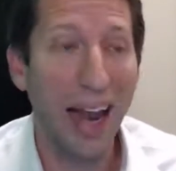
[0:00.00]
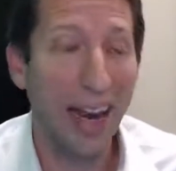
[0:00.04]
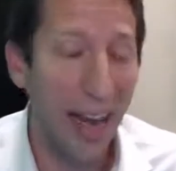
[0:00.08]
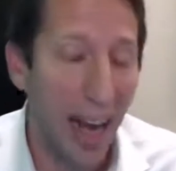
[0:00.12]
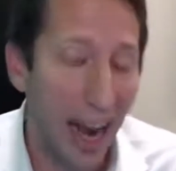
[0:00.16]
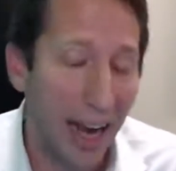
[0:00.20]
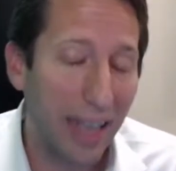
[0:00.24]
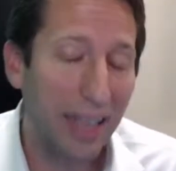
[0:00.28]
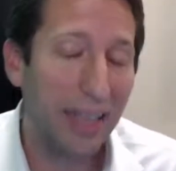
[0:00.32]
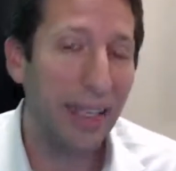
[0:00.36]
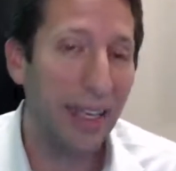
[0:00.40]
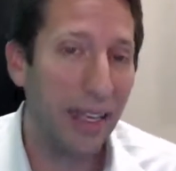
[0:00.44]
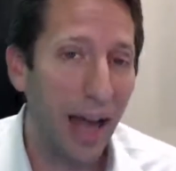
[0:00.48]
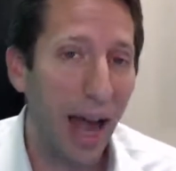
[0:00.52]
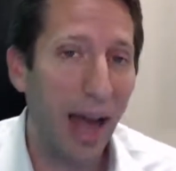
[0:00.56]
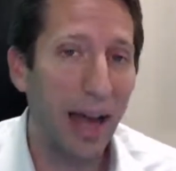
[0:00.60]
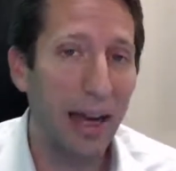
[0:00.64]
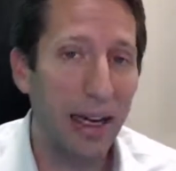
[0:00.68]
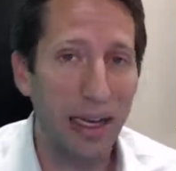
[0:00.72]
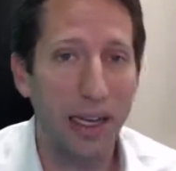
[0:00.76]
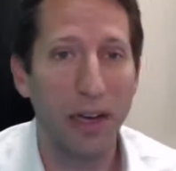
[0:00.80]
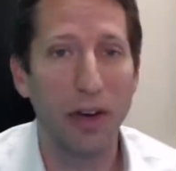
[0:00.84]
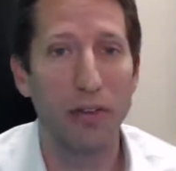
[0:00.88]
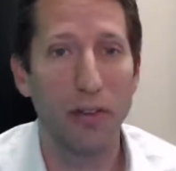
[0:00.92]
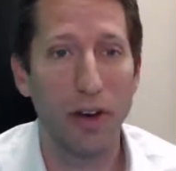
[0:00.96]
I like the
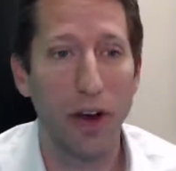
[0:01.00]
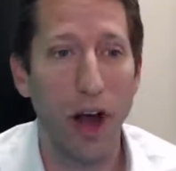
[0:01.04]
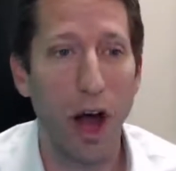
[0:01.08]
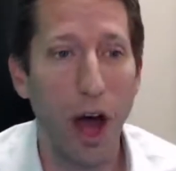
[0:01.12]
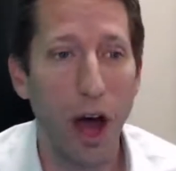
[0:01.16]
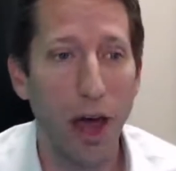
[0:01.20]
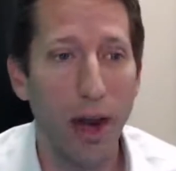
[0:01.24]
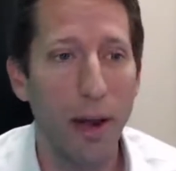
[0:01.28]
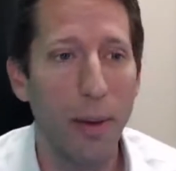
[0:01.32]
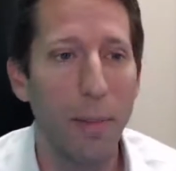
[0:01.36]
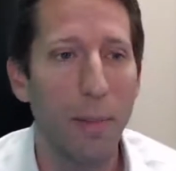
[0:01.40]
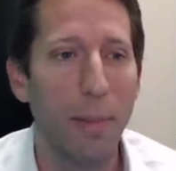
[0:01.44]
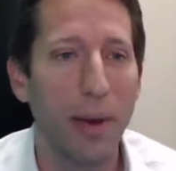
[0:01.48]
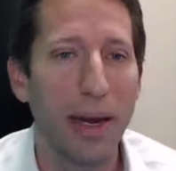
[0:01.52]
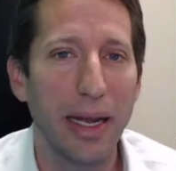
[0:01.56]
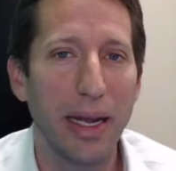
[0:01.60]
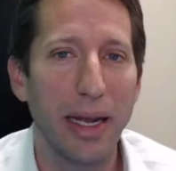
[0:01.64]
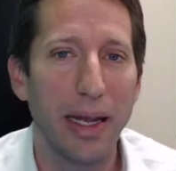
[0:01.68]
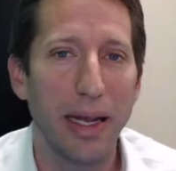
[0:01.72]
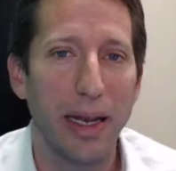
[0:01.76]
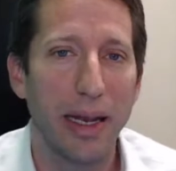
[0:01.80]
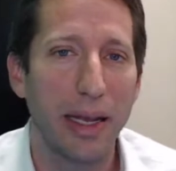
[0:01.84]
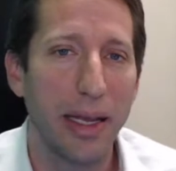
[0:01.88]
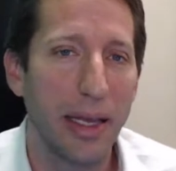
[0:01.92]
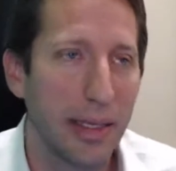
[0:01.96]
idea of an audit, but
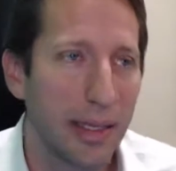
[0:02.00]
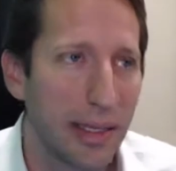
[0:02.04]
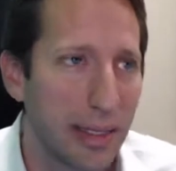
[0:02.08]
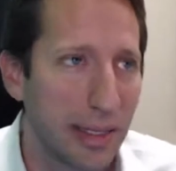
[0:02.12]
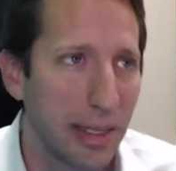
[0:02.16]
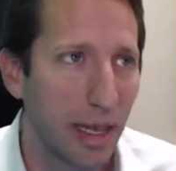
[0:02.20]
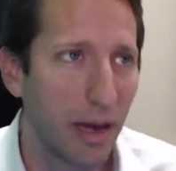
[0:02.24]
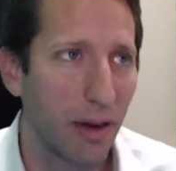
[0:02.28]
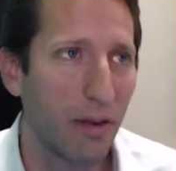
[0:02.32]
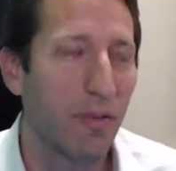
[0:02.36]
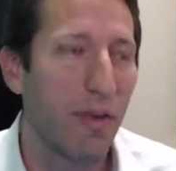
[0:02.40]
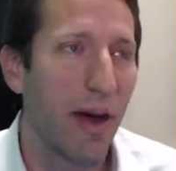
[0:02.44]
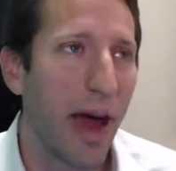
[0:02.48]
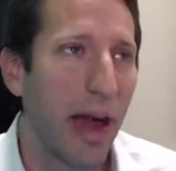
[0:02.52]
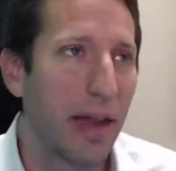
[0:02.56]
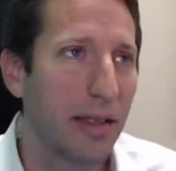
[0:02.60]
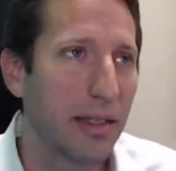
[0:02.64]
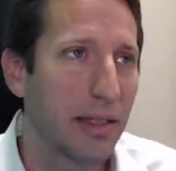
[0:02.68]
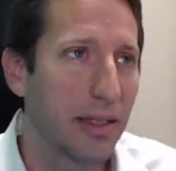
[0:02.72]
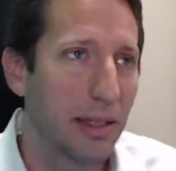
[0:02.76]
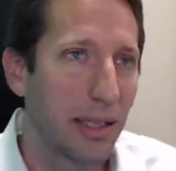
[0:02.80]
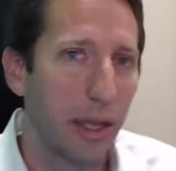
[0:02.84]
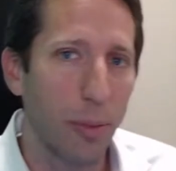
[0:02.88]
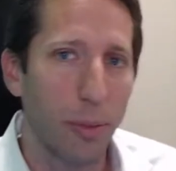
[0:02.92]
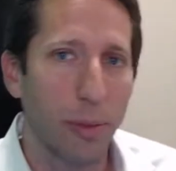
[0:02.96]
it
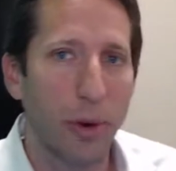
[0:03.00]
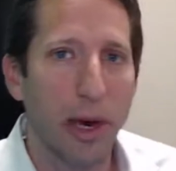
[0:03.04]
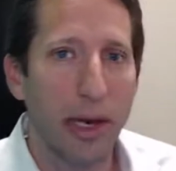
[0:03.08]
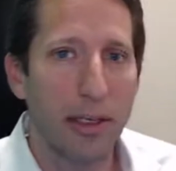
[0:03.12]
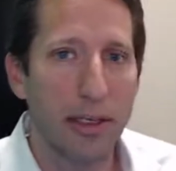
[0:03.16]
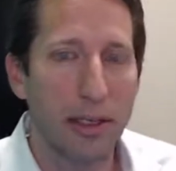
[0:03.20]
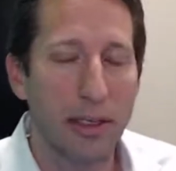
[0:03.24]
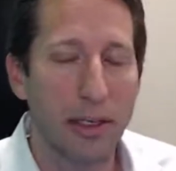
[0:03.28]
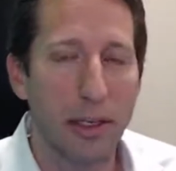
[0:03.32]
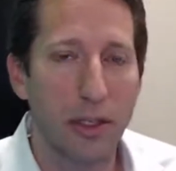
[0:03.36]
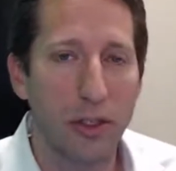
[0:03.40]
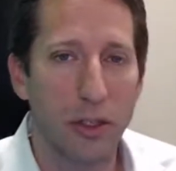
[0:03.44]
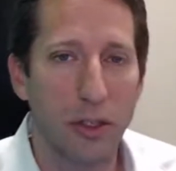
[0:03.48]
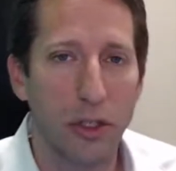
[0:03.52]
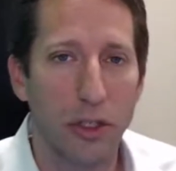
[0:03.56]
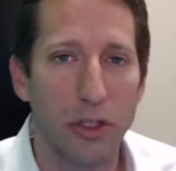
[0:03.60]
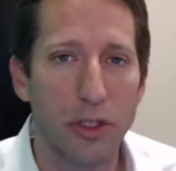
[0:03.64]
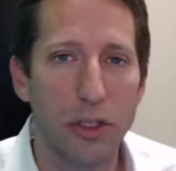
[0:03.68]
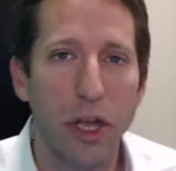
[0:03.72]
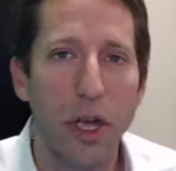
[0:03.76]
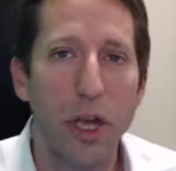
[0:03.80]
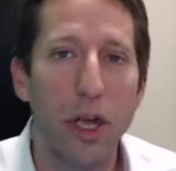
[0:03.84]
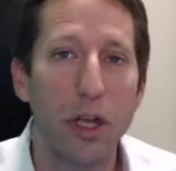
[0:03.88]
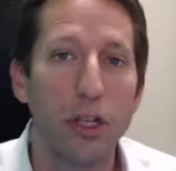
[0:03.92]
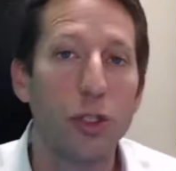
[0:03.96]
incentivizes the appraisal
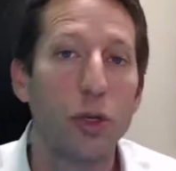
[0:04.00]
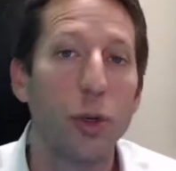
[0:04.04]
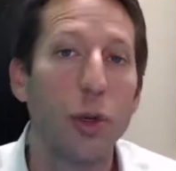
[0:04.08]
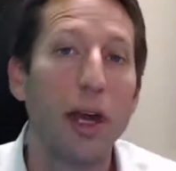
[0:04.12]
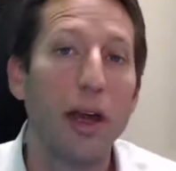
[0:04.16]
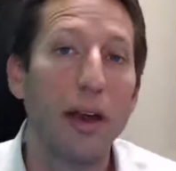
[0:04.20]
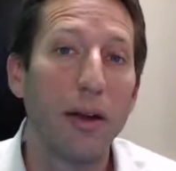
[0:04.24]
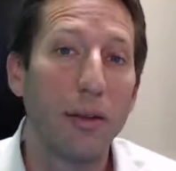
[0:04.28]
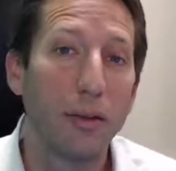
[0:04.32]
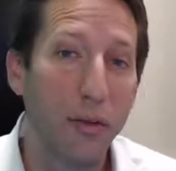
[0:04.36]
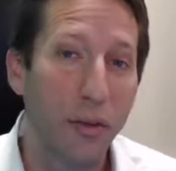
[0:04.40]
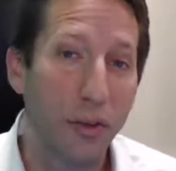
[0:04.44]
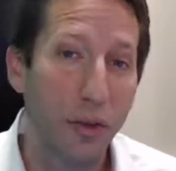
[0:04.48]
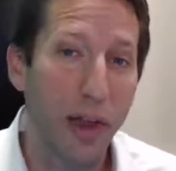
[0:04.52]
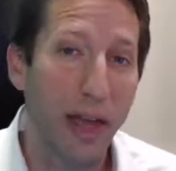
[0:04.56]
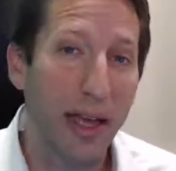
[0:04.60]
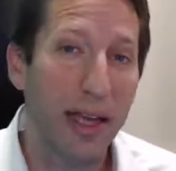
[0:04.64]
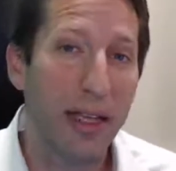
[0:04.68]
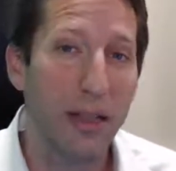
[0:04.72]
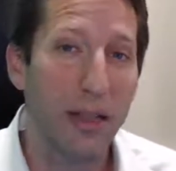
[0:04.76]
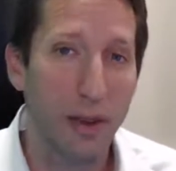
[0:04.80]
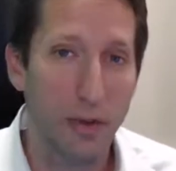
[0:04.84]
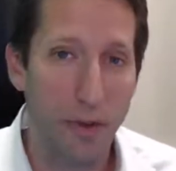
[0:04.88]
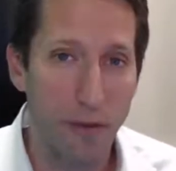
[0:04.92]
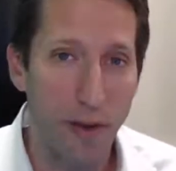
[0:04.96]
districts to
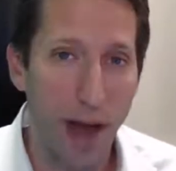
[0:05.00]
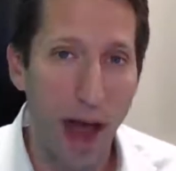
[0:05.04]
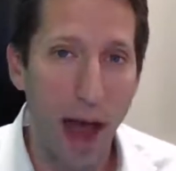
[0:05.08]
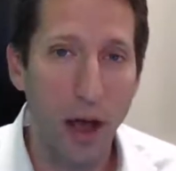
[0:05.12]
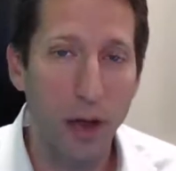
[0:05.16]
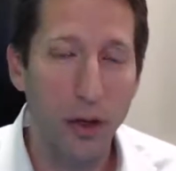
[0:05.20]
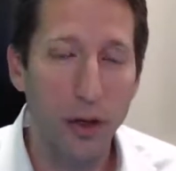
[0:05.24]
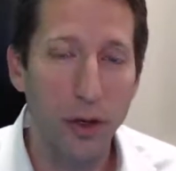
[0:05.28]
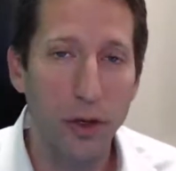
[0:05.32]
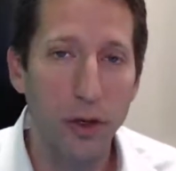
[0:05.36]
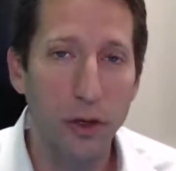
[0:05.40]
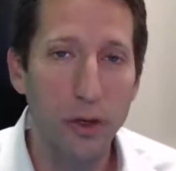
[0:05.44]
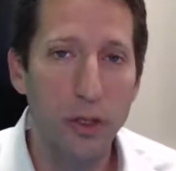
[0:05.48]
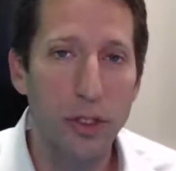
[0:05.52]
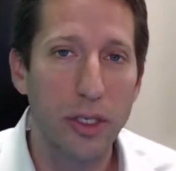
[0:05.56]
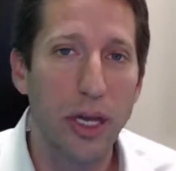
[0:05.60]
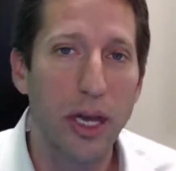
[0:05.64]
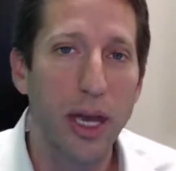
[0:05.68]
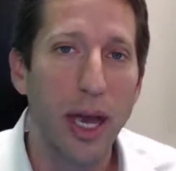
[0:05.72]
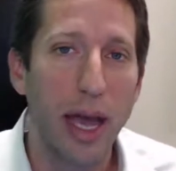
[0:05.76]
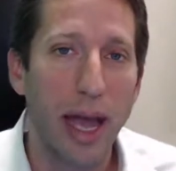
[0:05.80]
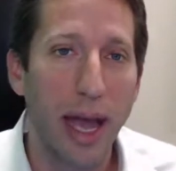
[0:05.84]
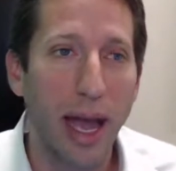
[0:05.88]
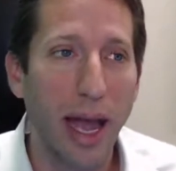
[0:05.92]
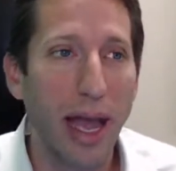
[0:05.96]
inflate the values,
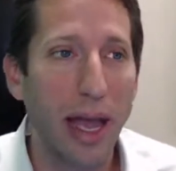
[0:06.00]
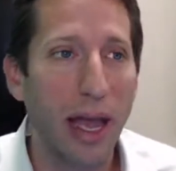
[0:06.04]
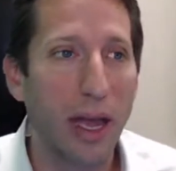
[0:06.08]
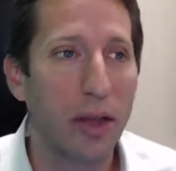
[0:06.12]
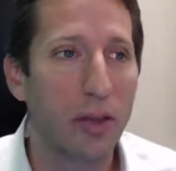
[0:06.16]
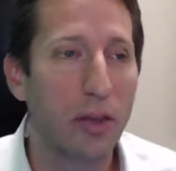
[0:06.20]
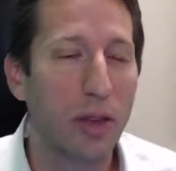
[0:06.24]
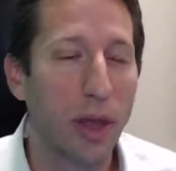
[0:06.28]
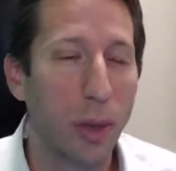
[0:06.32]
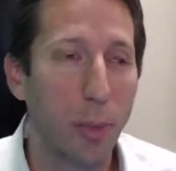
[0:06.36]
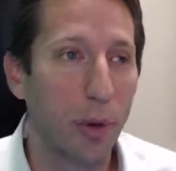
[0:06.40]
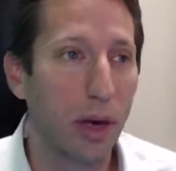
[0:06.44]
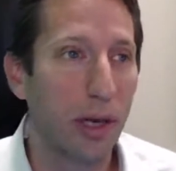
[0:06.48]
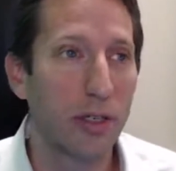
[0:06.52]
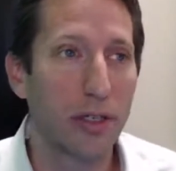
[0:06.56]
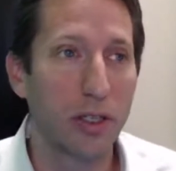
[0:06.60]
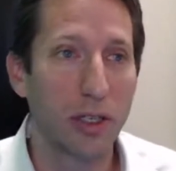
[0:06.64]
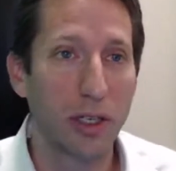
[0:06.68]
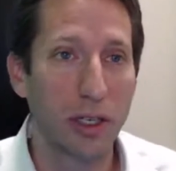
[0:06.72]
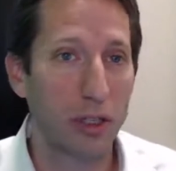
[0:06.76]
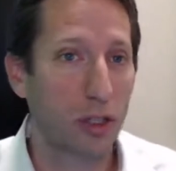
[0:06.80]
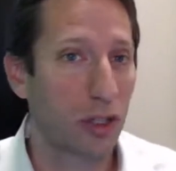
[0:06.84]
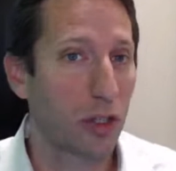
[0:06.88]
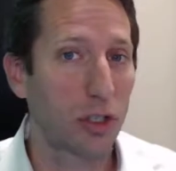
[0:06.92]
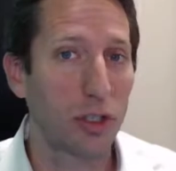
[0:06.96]
and the appraisal
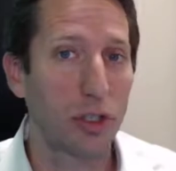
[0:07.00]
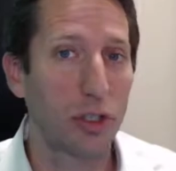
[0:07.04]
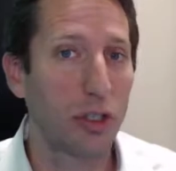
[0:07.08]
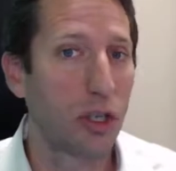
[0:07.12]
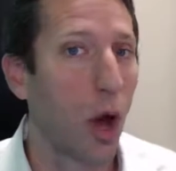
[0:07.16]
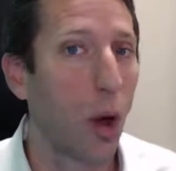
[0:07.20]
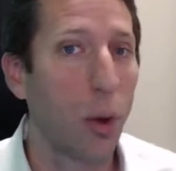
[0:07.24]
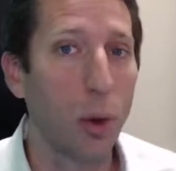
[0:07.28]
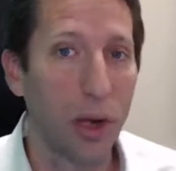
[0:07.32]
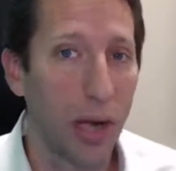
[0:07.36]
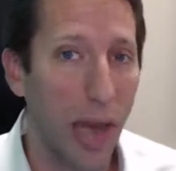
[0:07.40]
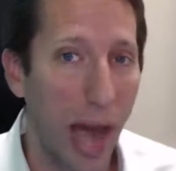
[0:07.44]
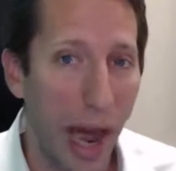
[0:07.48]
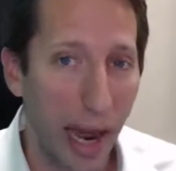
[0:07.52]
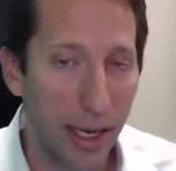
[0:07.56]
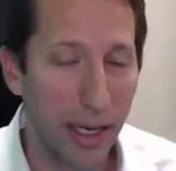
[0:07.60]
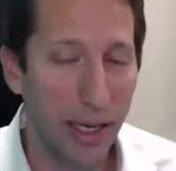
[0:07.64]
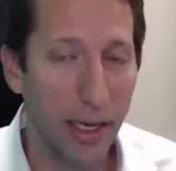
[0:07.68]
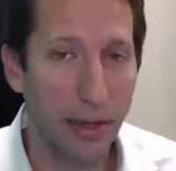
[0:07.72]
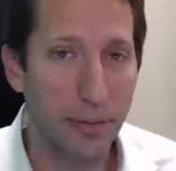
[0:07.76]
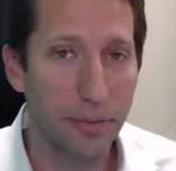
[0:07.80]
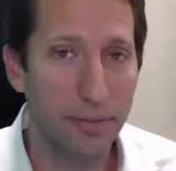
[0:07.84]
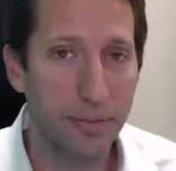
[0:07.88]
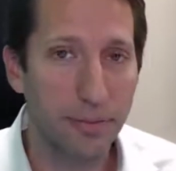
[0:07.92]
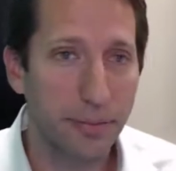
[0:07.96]
districts don't
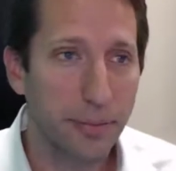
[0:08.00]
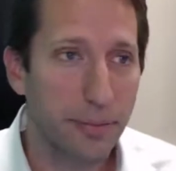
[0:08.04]
like it.